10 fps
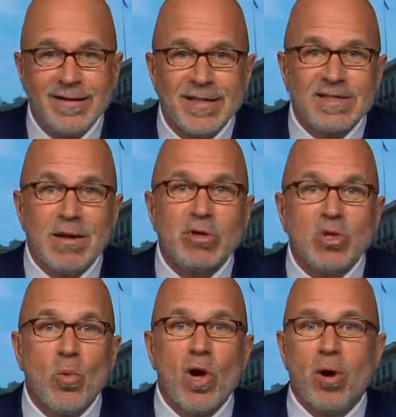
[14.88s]
Say what
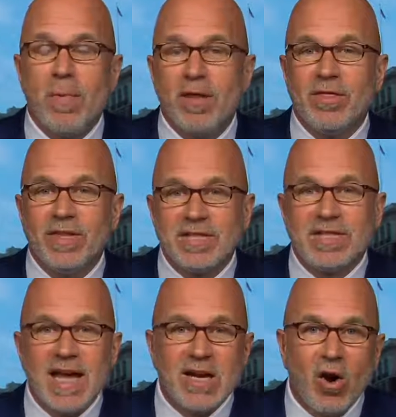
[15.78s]
you will, but the
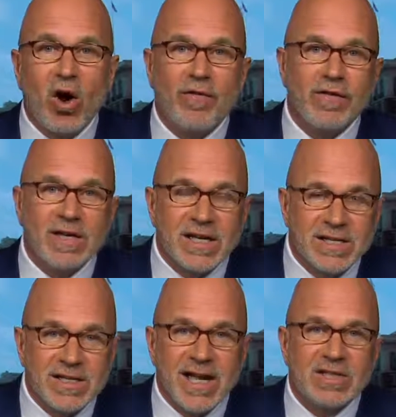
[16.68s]
state often
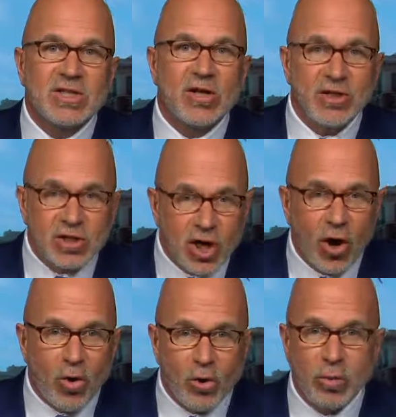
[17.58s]
sets the
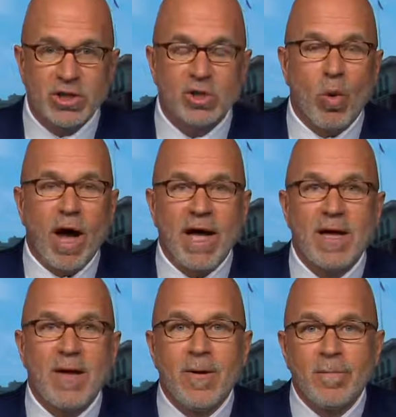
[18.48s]
tone, which is why
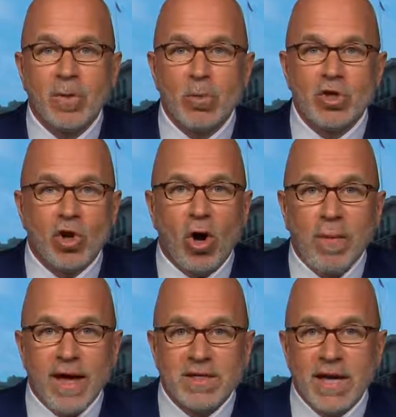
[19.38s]
we should all
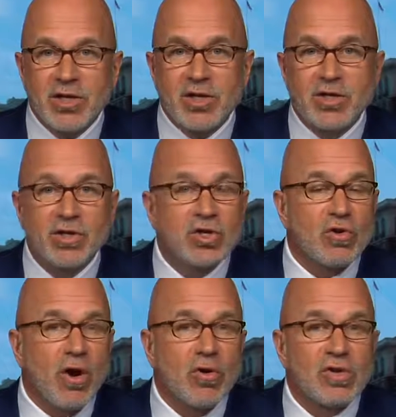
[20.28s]
pay attention to the
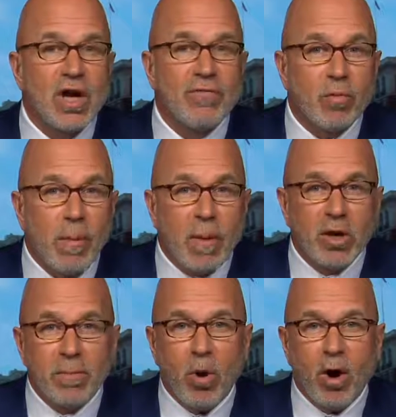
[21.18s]
struggles of the
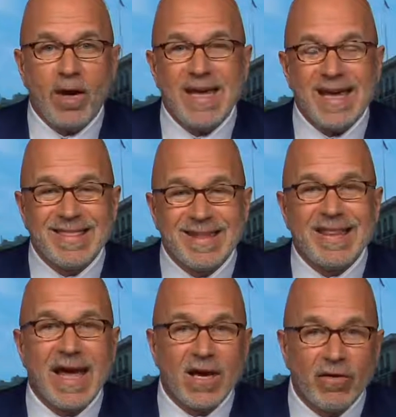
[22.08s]
Republican Party in the
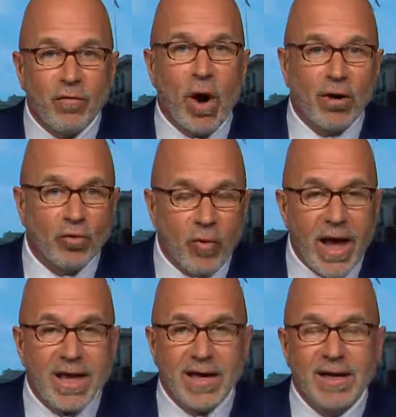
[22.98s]
land of Ronald
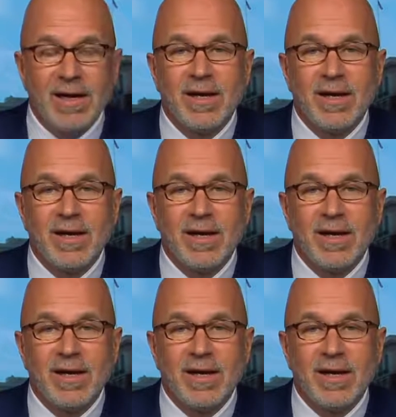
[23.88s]
Reagan.